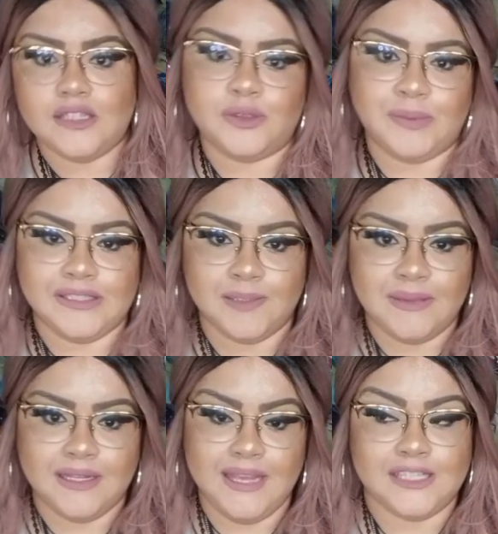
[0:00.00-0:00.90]

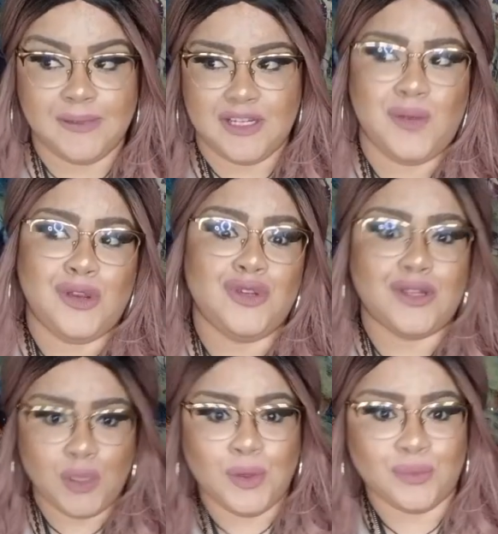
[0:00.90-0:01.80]
responsibility, especially when you are
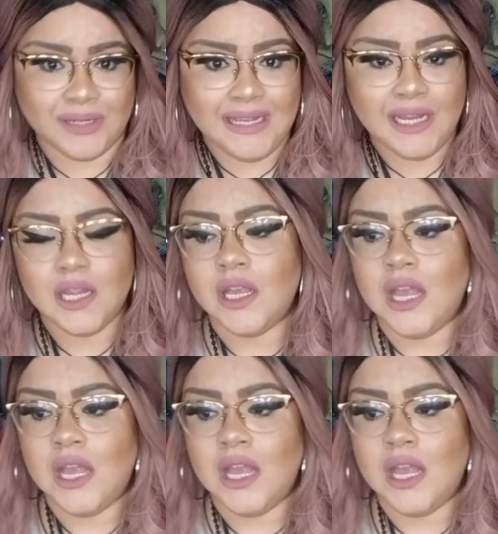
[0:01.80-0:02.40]
the one running it.